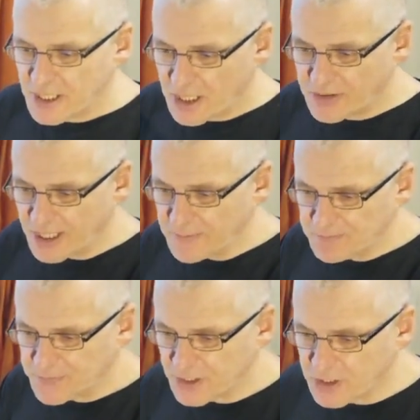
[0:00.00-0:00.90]
Okay,
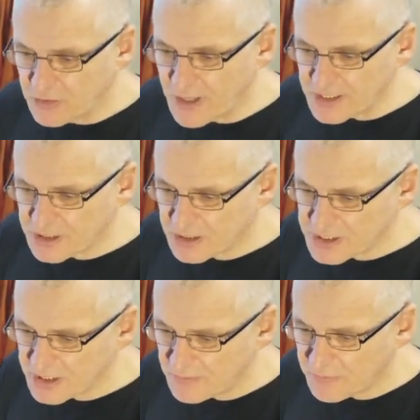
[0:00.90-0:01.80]
the correct
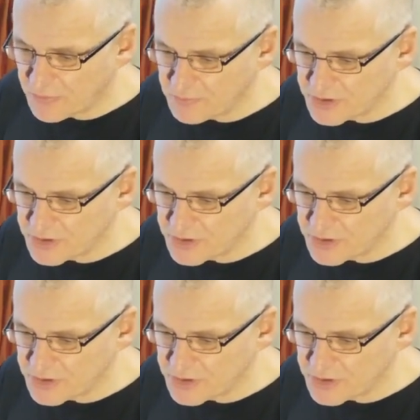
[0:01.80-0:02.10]
answer from